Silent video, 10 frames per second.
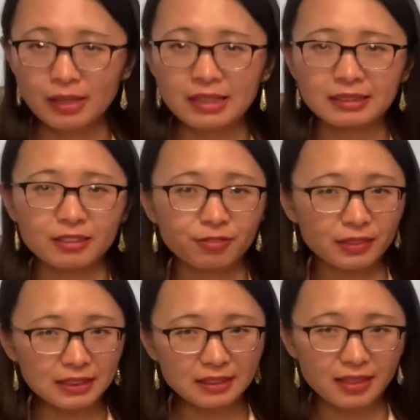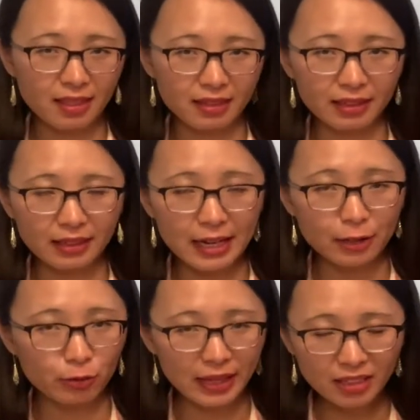the first thing I
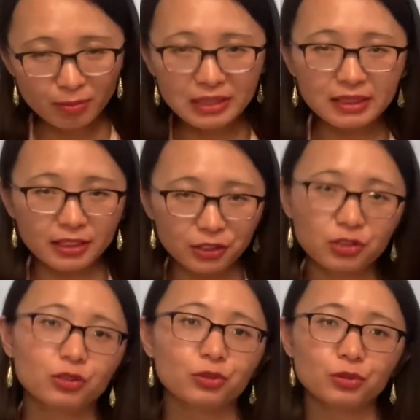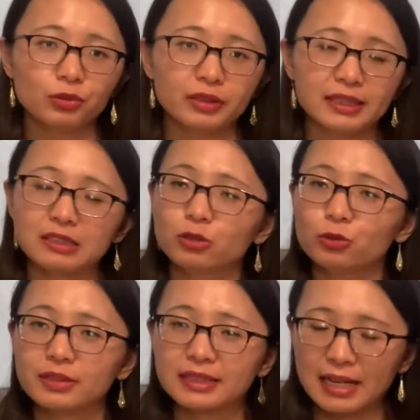recommend you to do is to
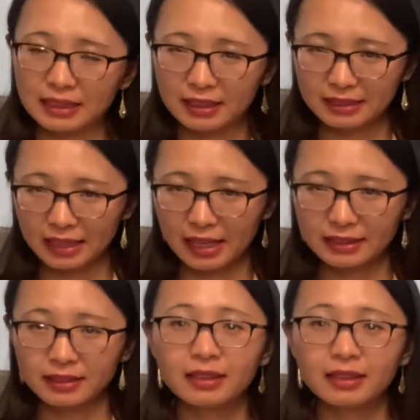set aside